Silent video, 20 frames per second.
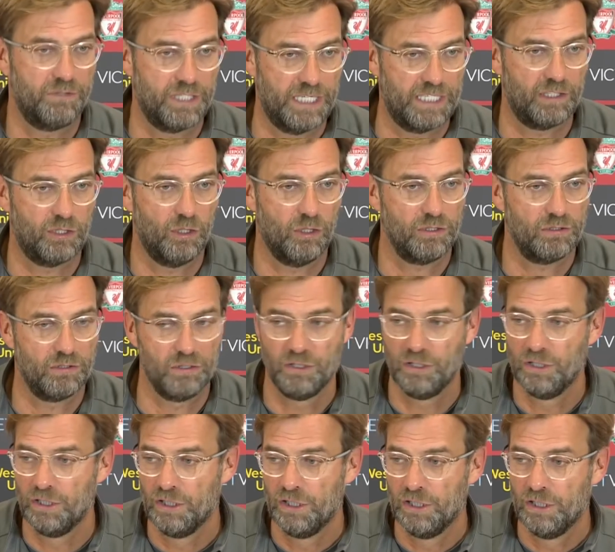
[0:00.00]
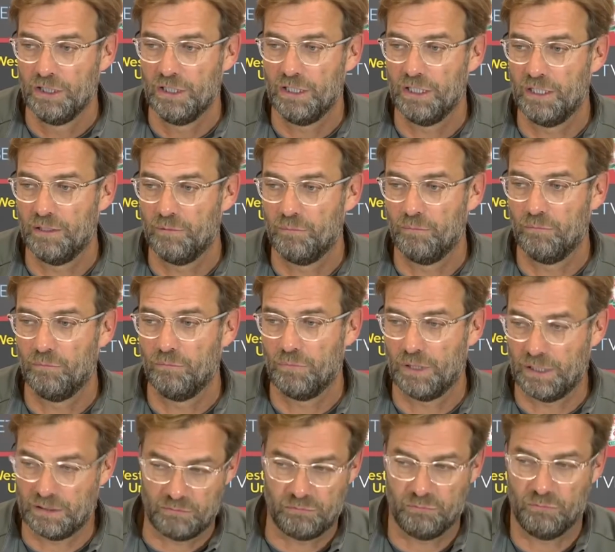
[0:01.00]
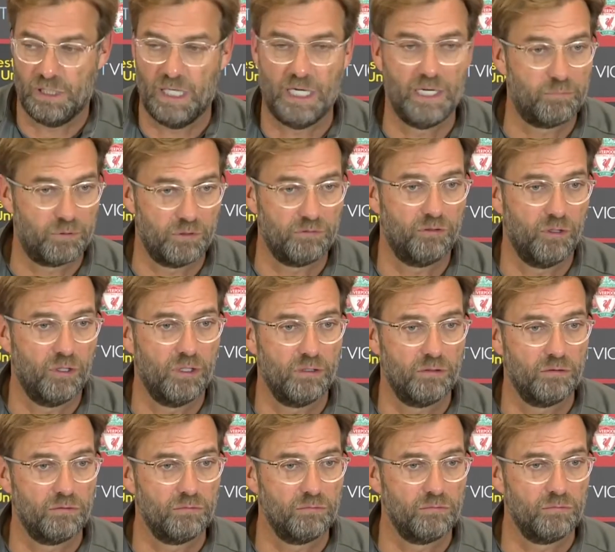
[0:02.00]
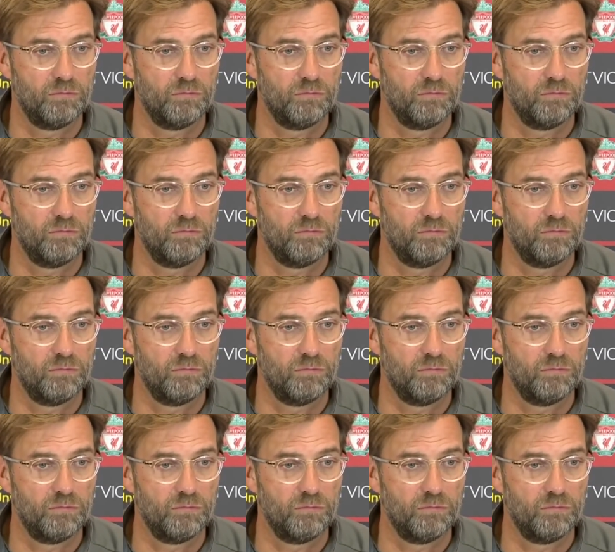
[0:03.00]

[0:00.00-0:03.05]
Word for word: thank God. Um, but I prefer